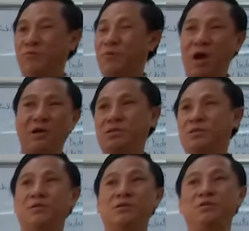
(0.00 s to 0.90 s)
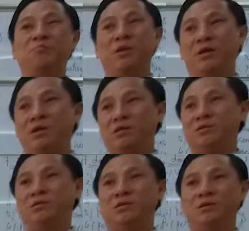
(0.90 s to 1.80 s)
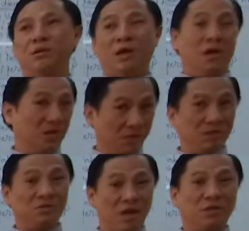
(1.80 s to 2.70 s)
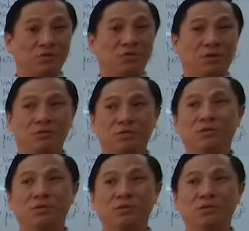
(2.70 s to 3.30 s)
fast the speed is, and this is dangerous.